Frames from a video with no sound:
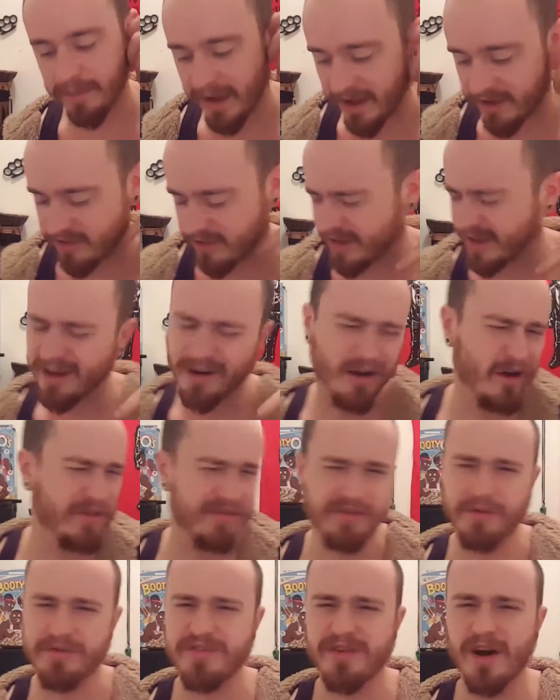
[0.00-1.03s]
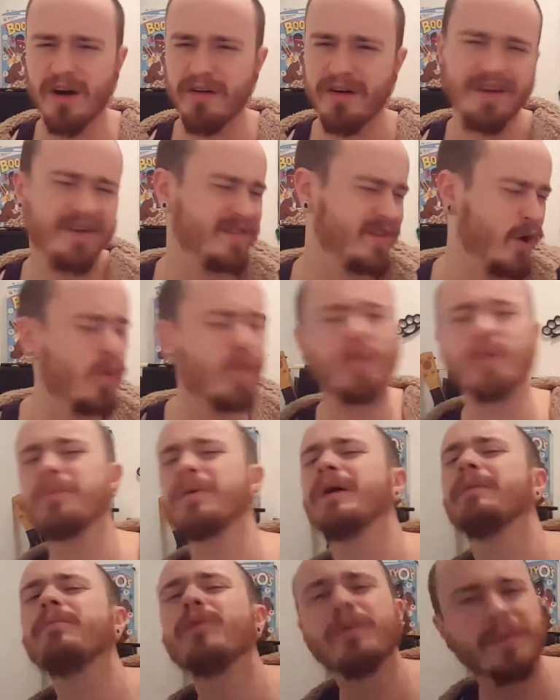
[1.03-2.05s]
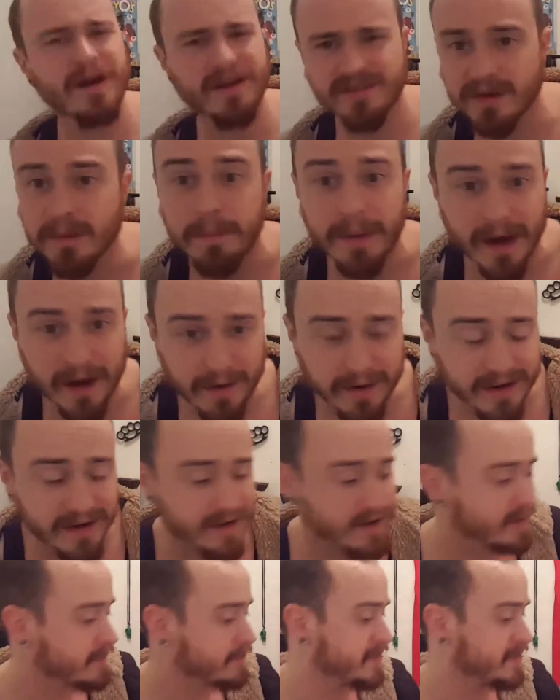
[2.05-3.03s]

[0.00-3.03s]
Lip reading: match, again, also solid. Don't remember much about it